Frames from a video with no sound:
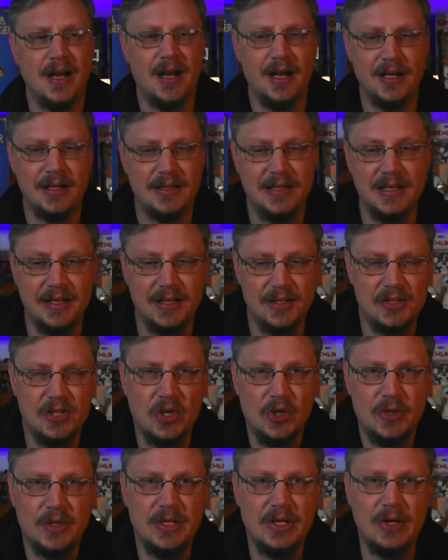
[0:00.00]
King of
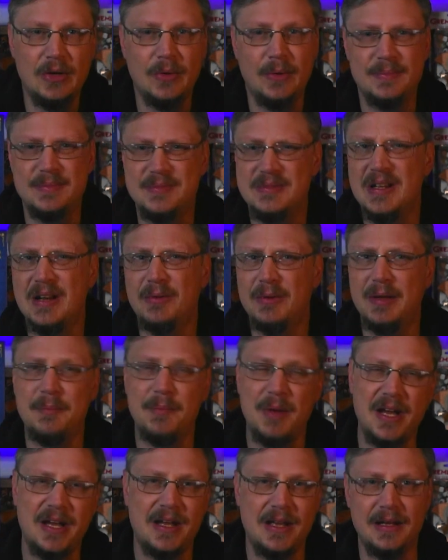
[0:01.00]
Tokyo. It's not really my
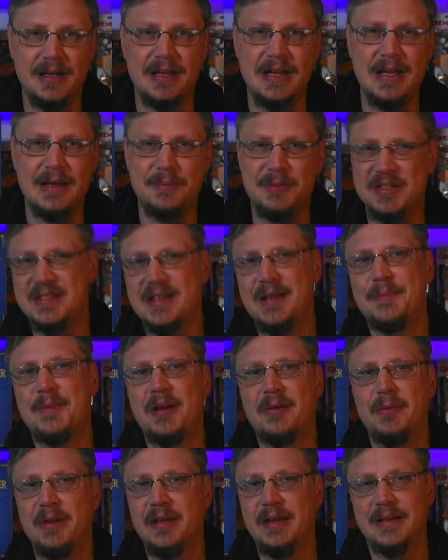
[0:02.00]
kind of game because I'm not
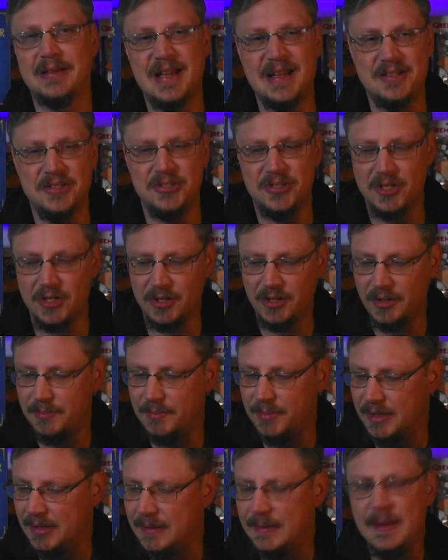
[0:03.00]
really a dice chucker,
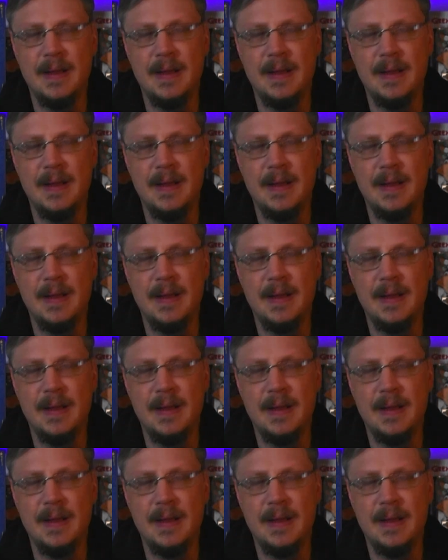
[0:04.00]
but